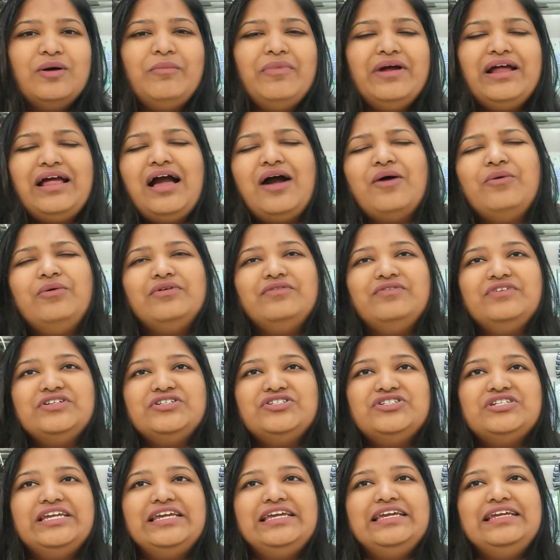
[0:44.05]
But however,
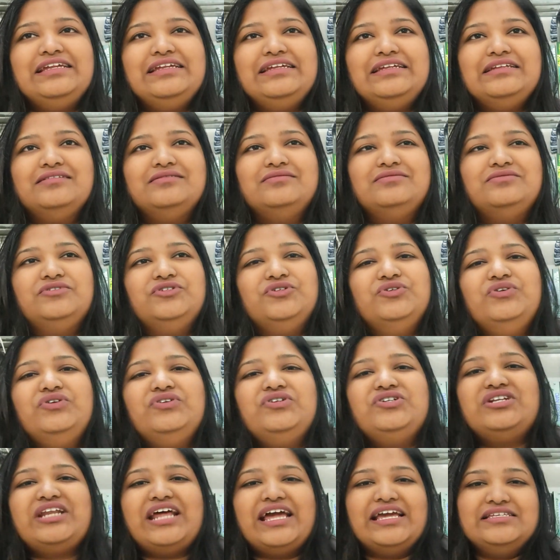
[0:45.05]
she
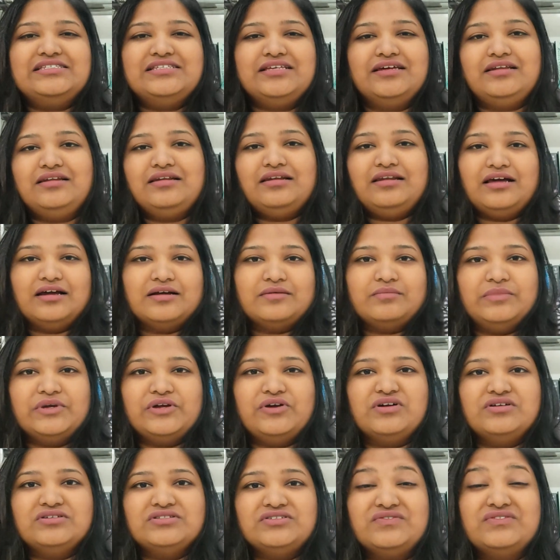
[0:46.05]
tries her luck
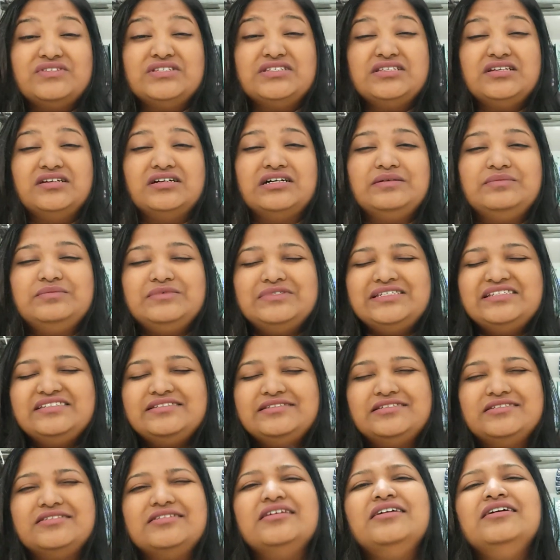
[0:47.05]
because of the
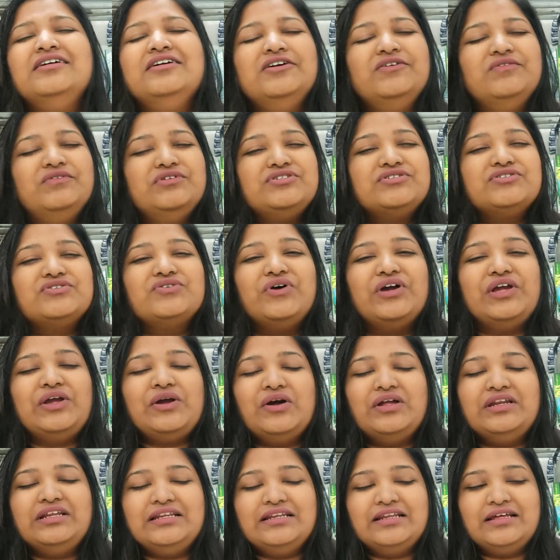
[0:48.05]
circumstances which is going
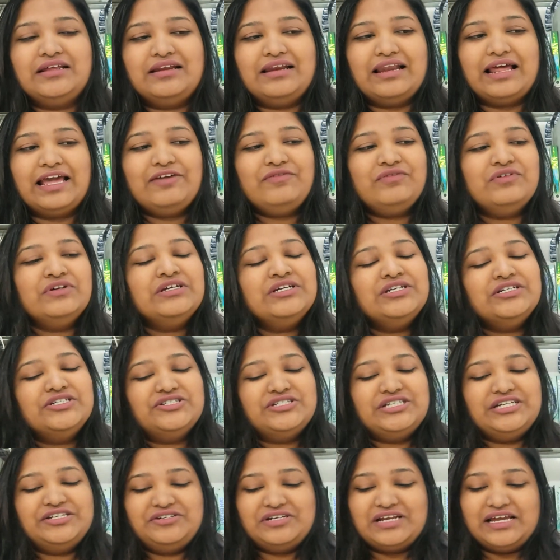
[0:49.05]
on in her life.
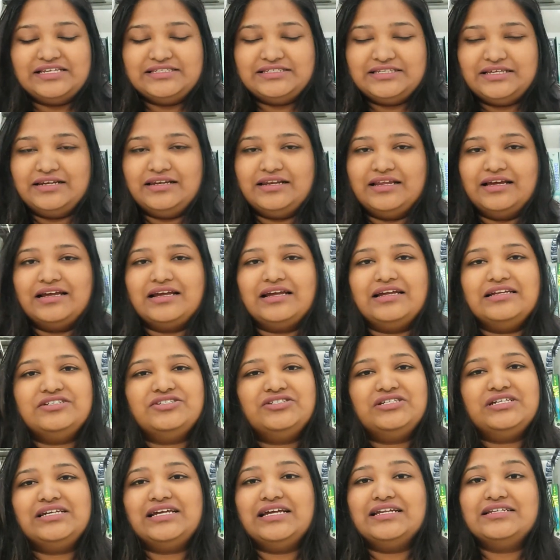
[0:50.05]
She tries her luck and
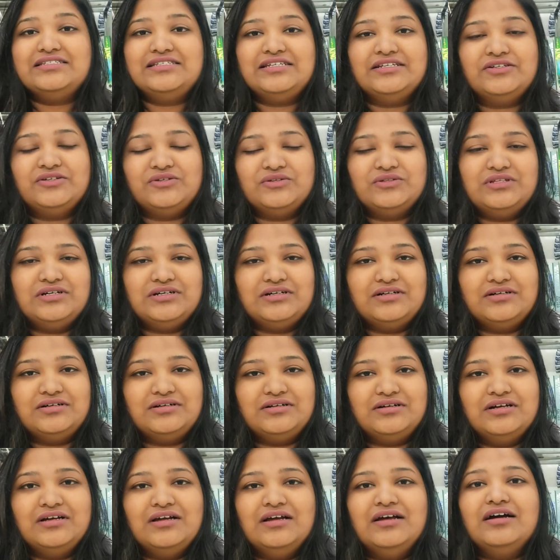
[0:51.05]
she gets into
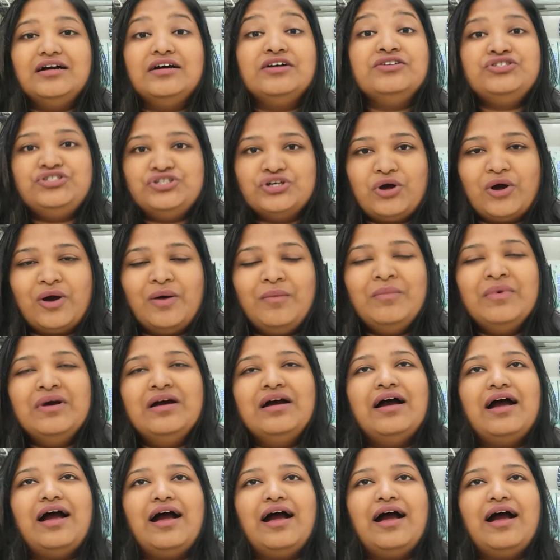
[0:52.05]
the job.